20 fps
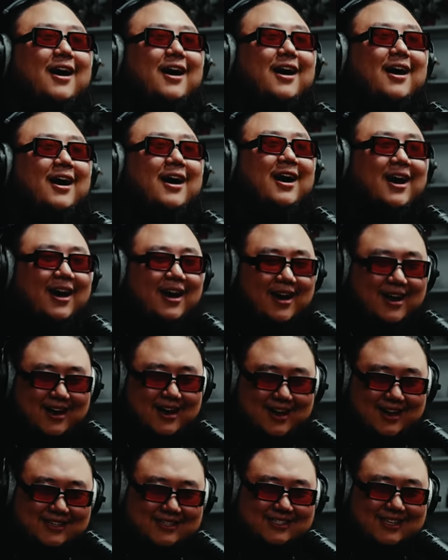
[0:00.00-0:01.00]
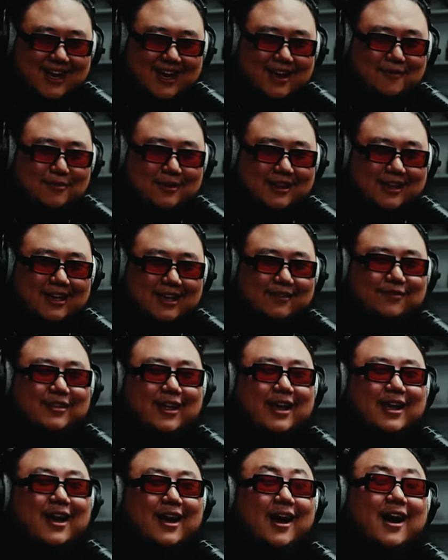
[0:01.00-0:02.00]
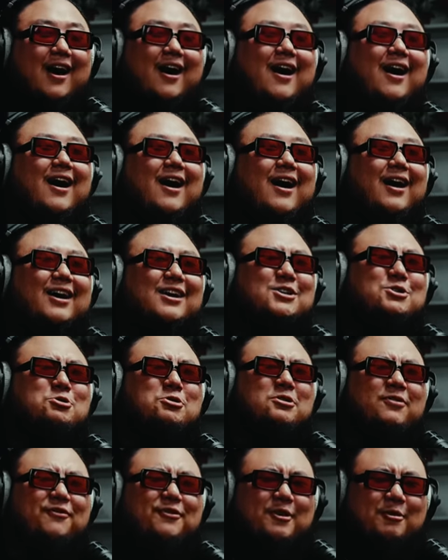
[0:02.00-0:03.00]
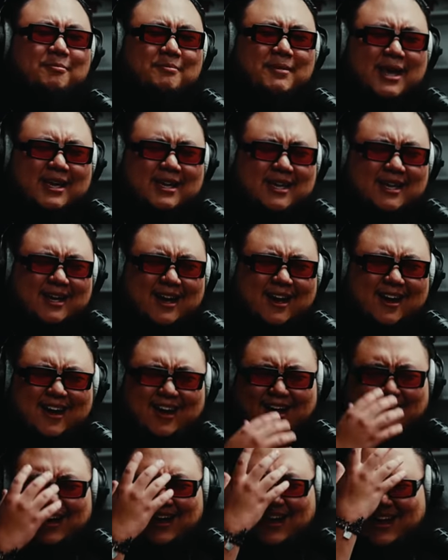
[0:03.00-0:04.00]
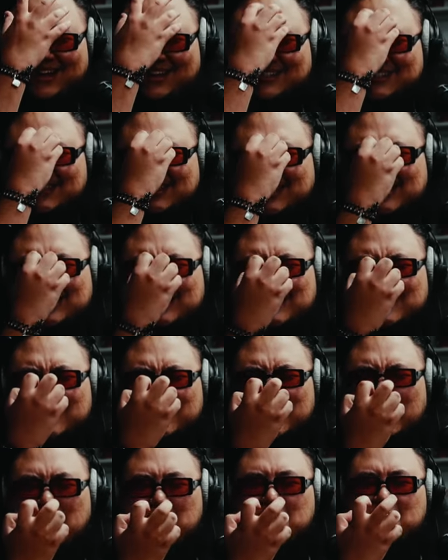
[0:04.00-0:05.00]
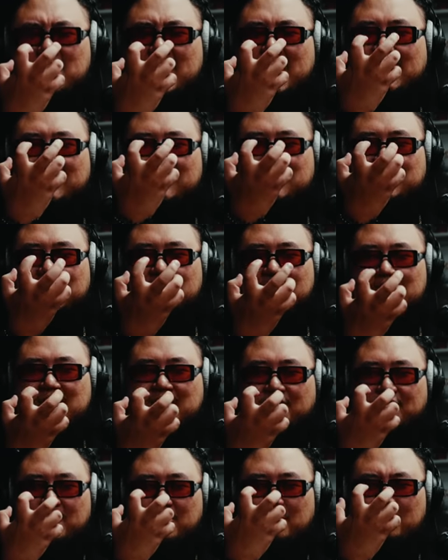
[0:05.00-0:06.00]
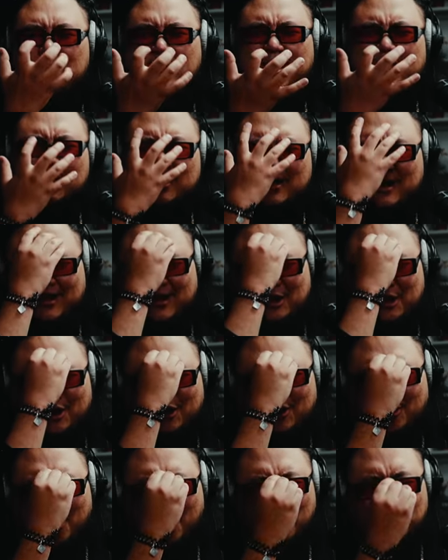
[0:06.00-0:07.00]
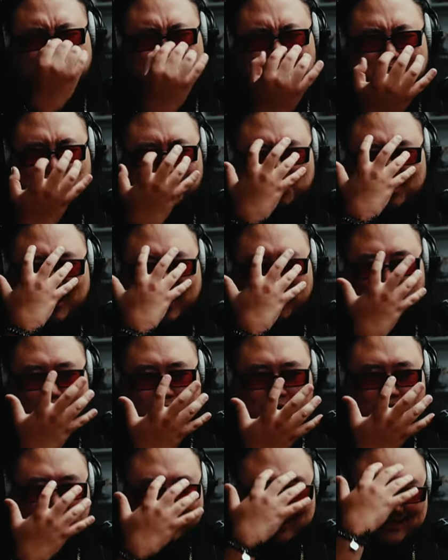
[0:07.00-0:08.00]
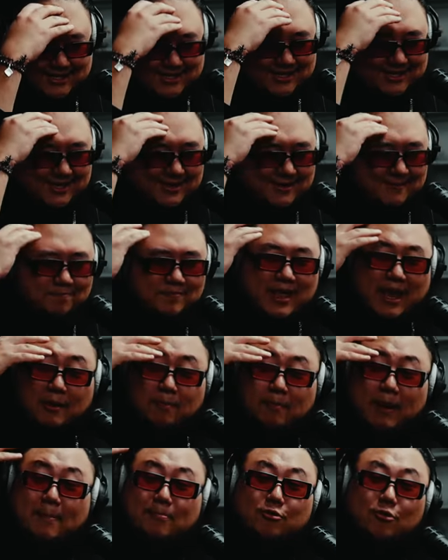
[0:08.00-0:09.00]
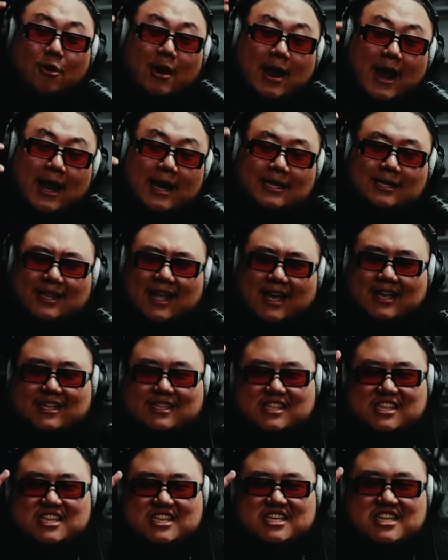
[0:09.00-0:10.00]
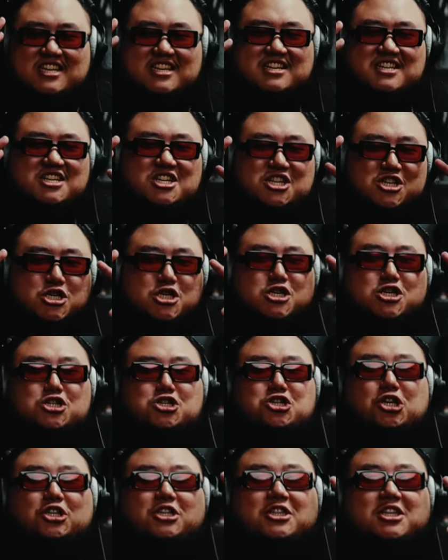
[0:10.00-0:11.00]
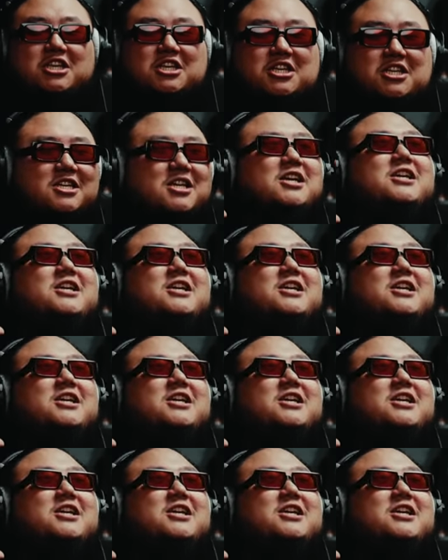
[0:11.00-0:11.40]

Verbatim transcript: ah, sigh of relief, like, ah, good filmmaking, ah, amazing filmmaking, ah, artistry at work. Like my brain, like the just the